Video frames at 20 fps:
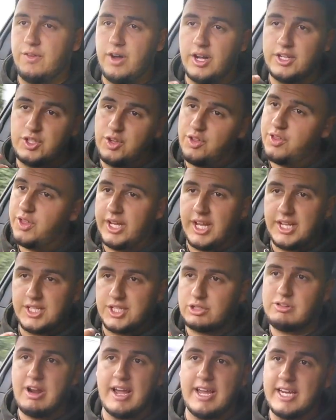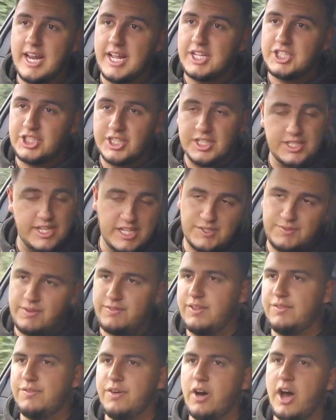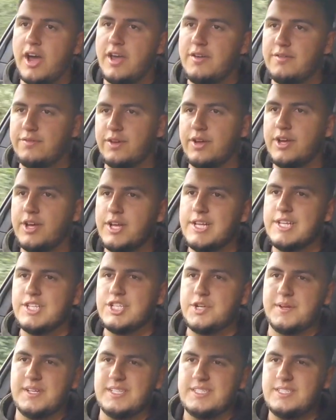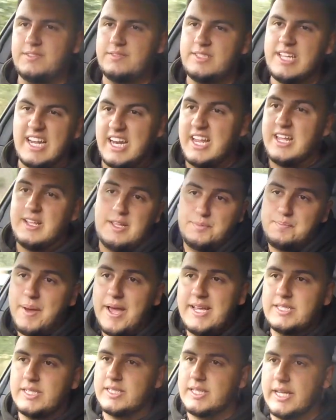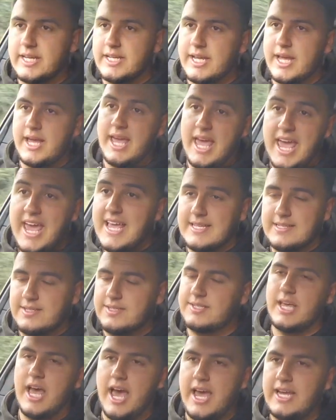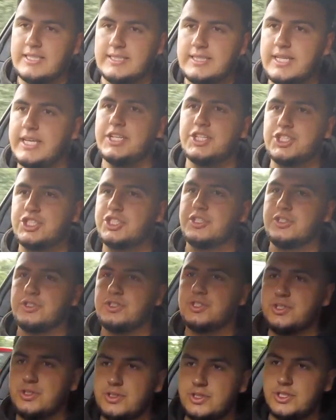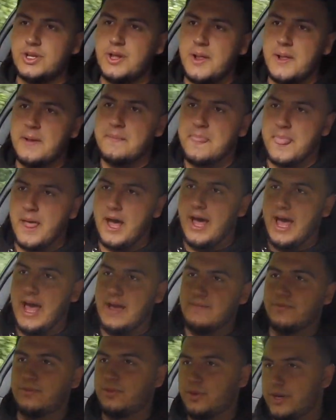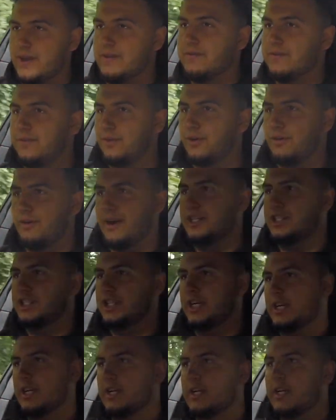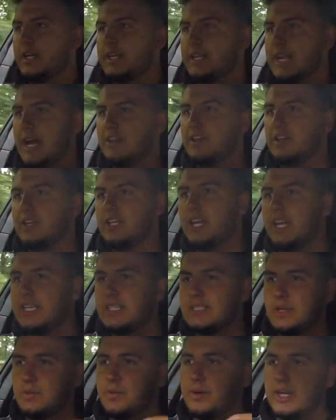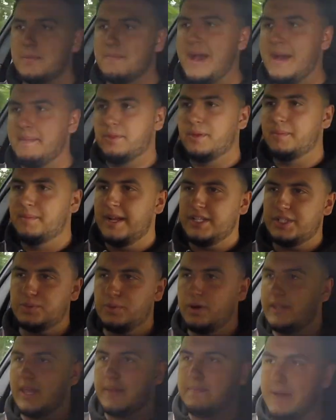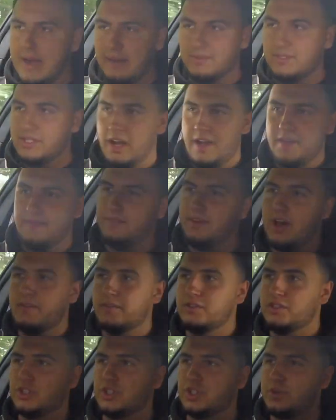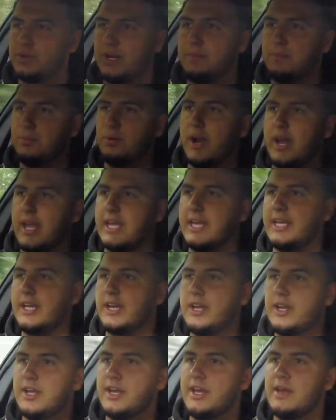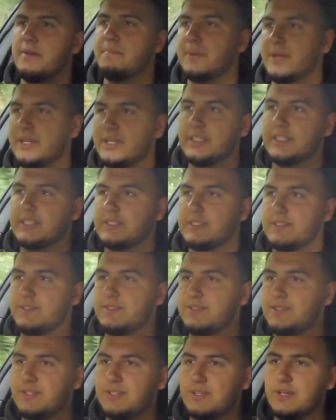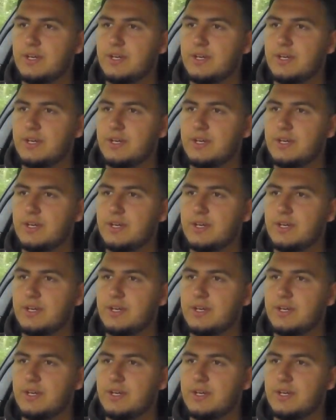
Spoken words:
I do think it's a cracking engine. It's S55, so it's basically, it is a detuned M3, M4 engine. Now you can easily, when you map them, that's why they map to like 520 brake, because